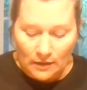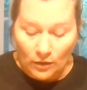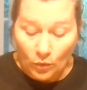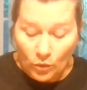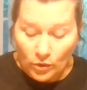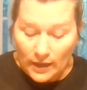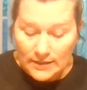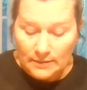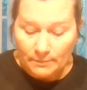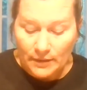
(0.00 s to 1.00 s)
or as
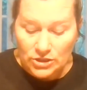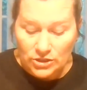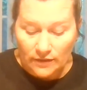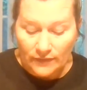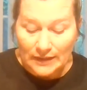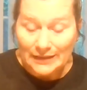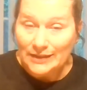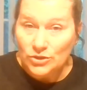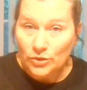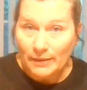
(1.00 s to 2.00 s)
a bunch of
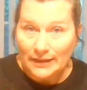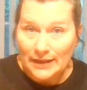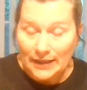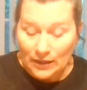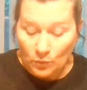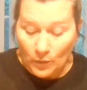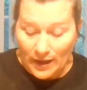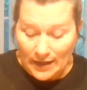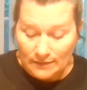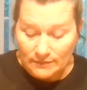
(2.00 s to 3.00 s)
electromagnetic
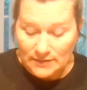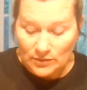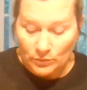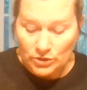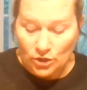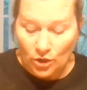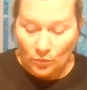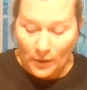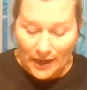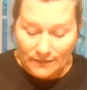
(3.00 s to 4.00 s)
waves, which are
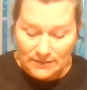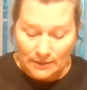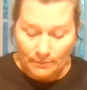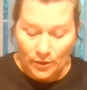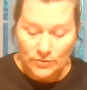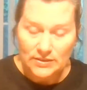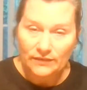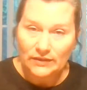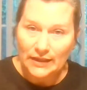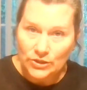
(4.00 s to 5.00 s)
waves composed of
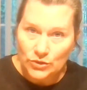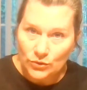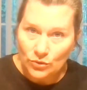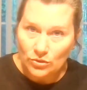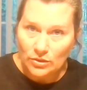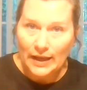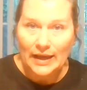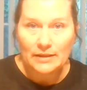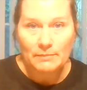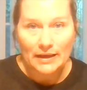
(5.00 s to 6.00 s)
electrical
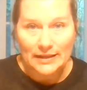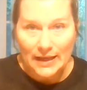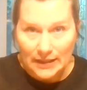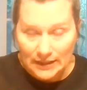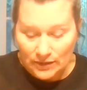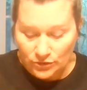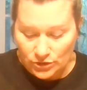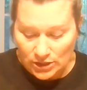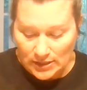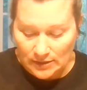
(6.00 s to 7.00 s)
and magnetic
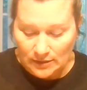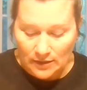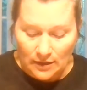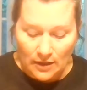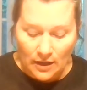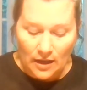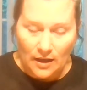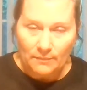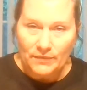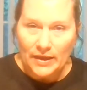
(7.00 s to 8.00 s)
energy
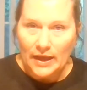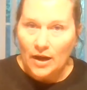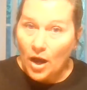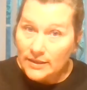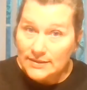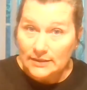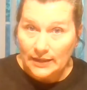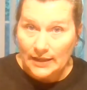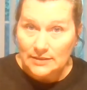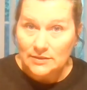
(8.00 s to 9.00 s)
that
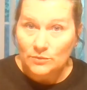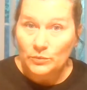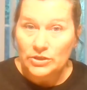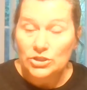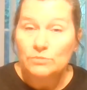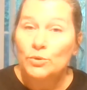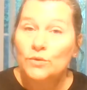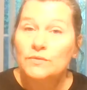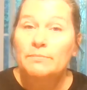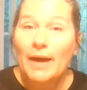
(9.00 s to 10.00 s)
oscillates, which
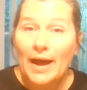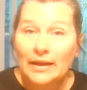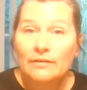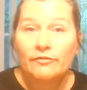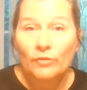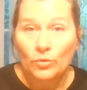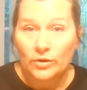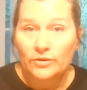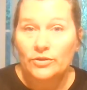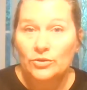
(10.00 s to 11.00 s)
moves back and forth.
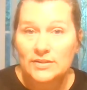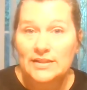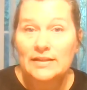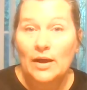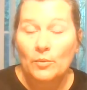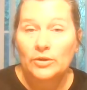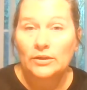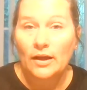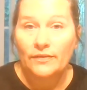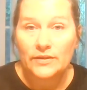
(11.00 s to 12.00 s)
You'll see that word a
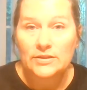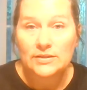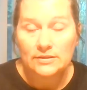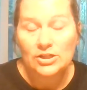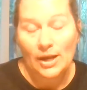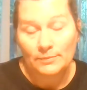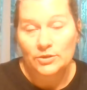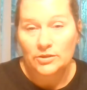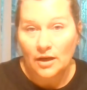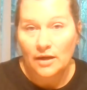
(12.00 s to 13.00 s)
lot this
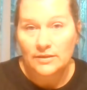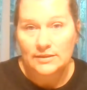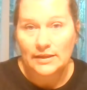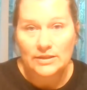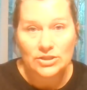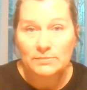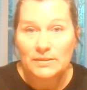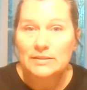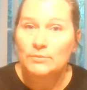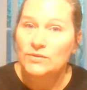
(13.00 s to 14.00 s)
chapter. Oscillate just
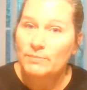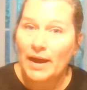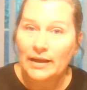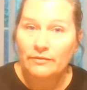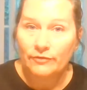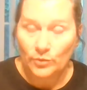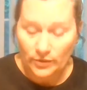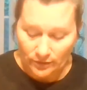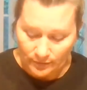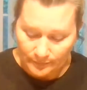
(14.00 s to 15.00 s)
means it moves back and forth.